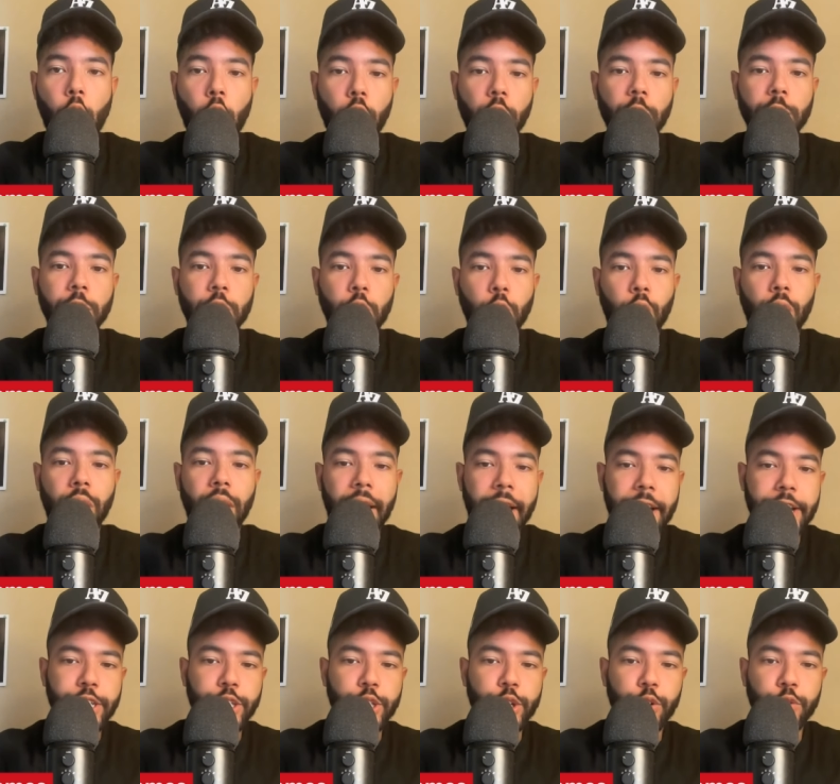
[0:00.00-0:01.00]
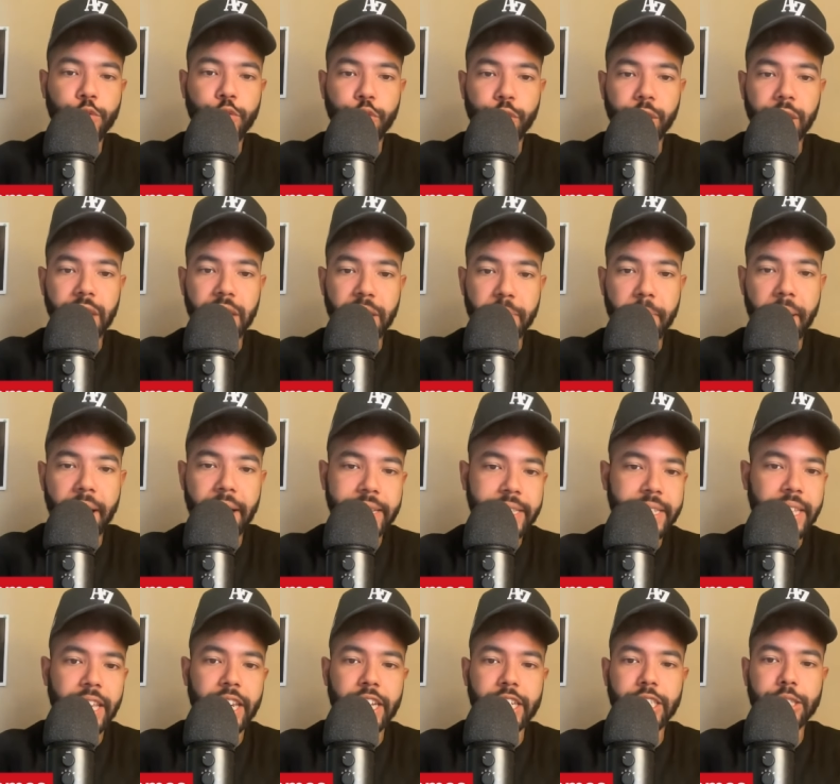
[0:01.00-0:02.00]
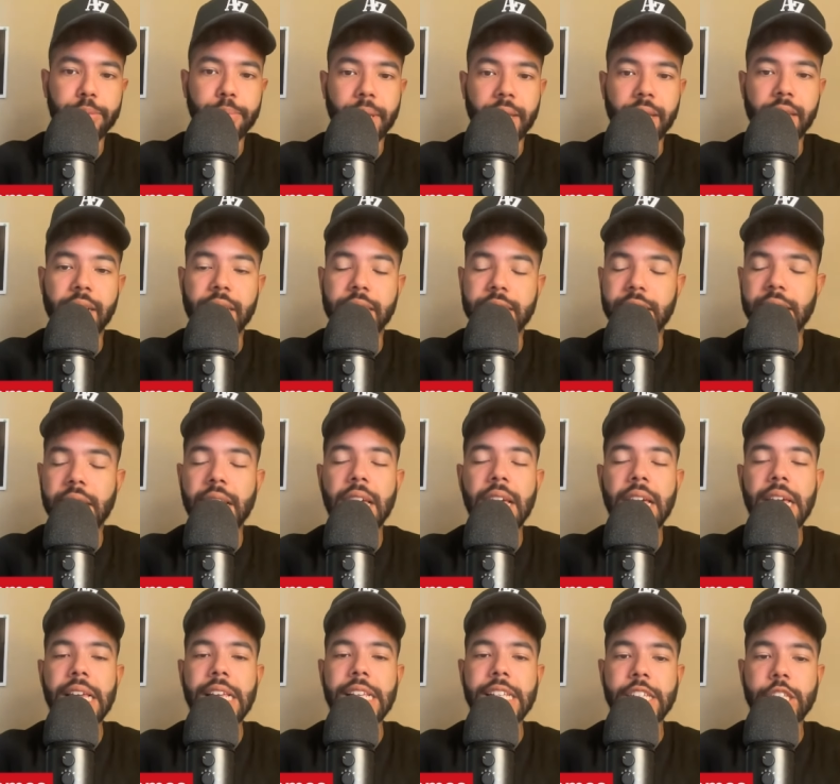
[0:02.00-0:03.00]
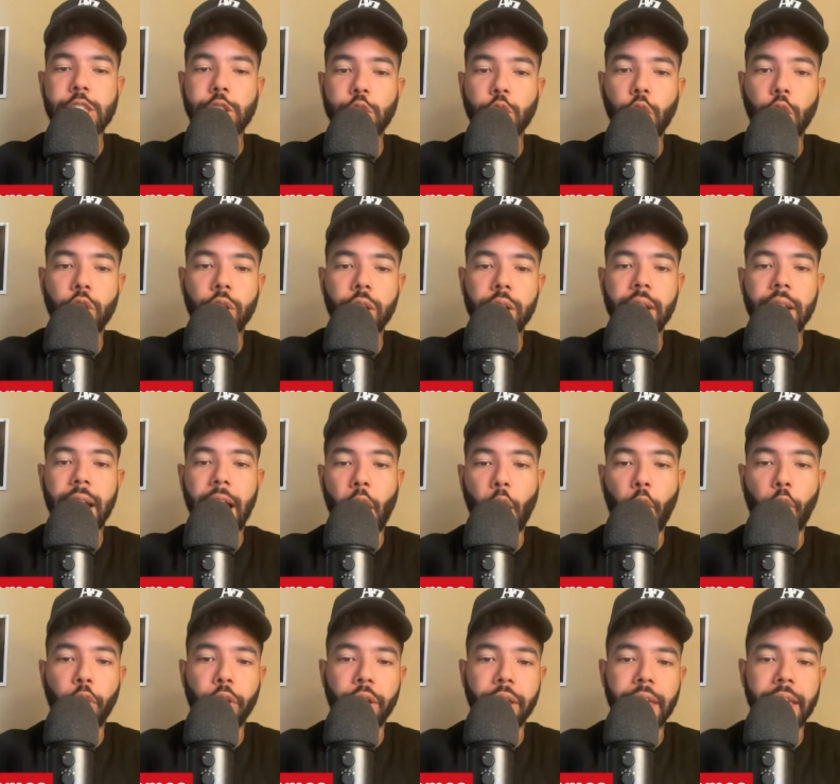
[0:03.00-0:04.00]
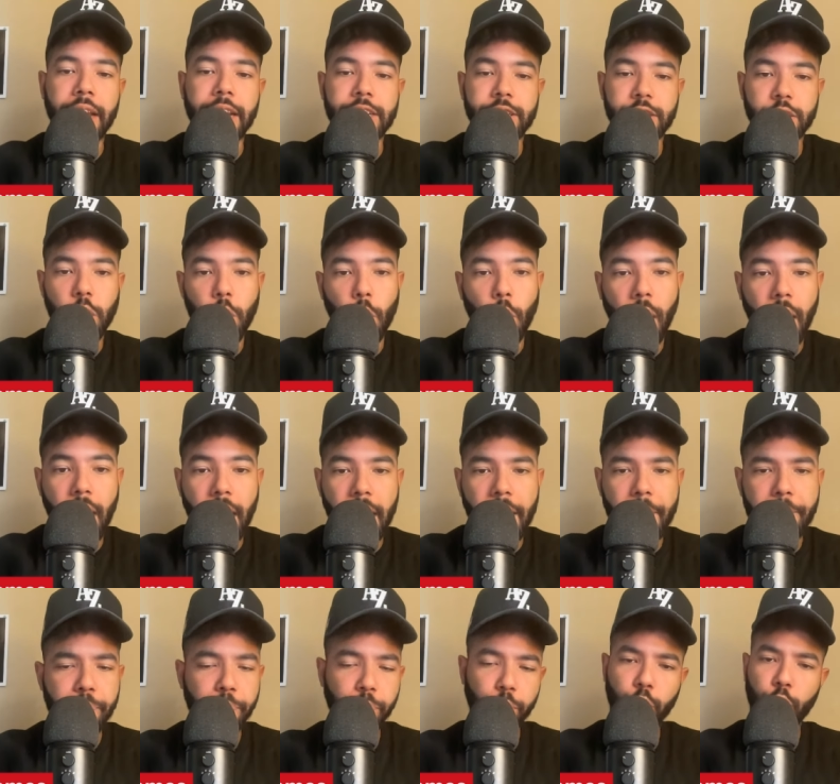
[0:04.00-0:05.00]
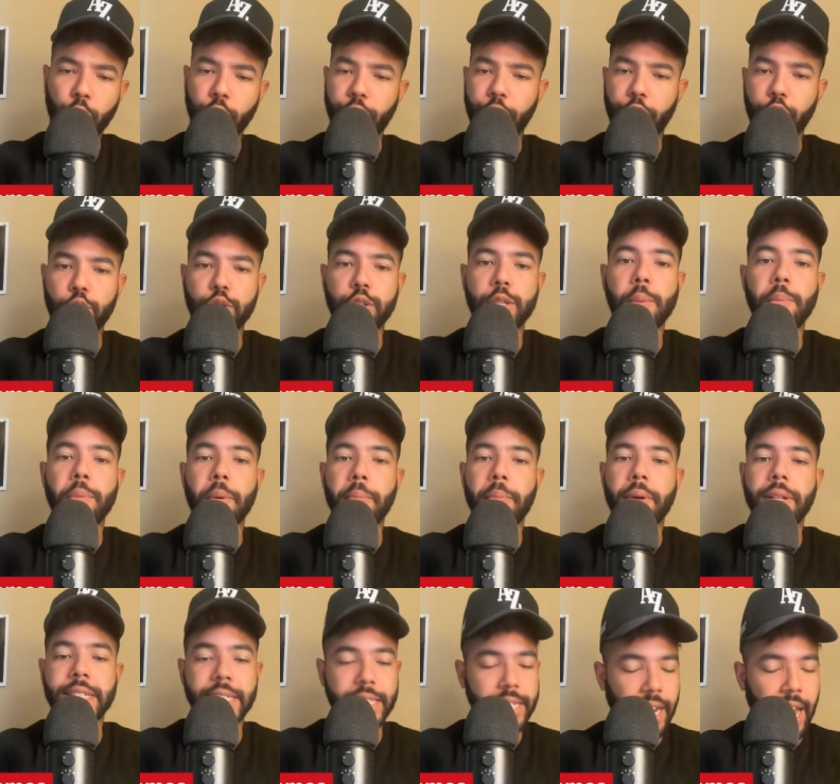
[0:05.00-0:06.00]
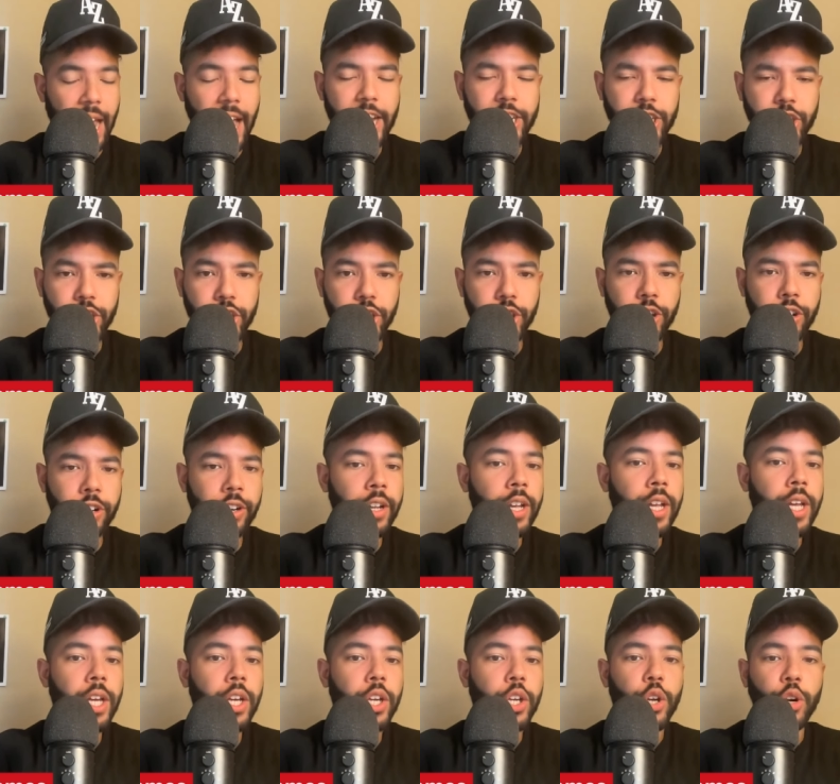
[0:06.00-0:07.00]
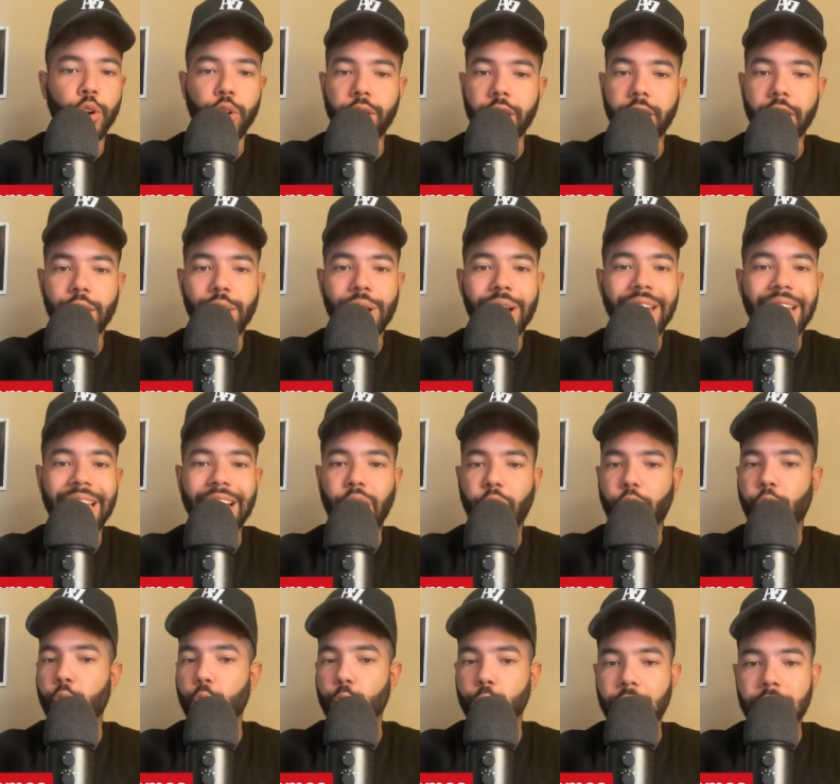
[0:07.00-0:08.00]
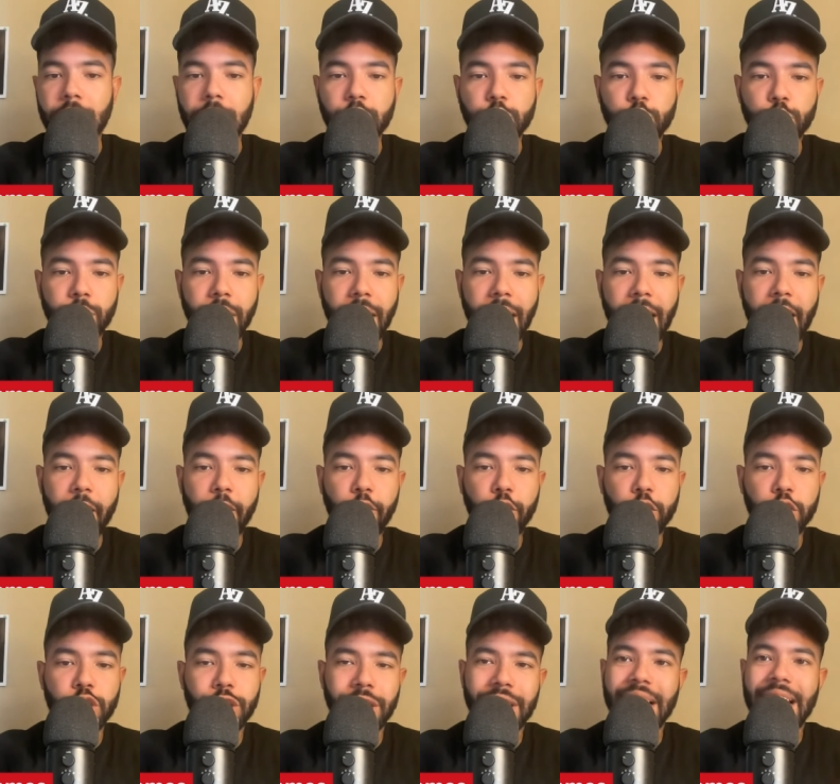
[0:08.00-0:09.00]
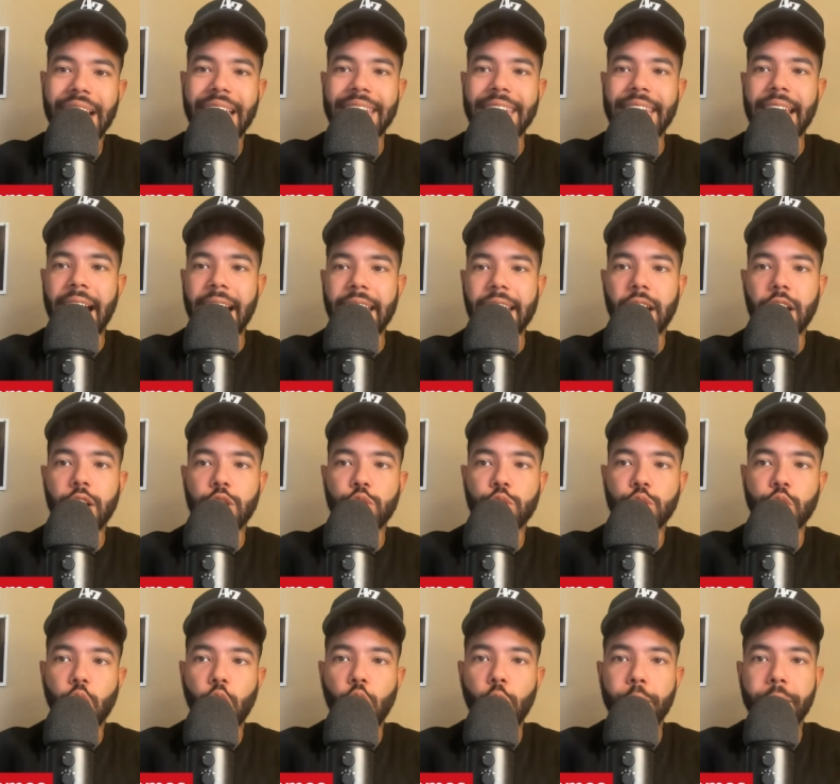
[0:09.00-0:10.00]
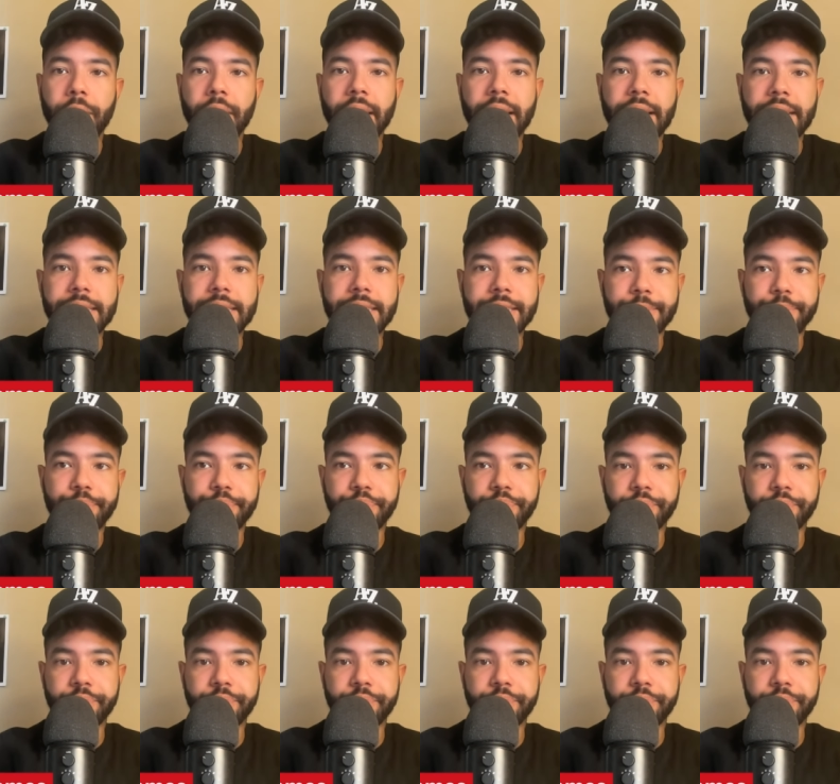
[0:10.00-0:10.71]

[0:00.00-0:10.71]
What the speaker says: all-star last year for the D-backs, and is because he started out the gate so hot. Through the first couple months last year, Gurriel had like a 300 average, a 900 OPS.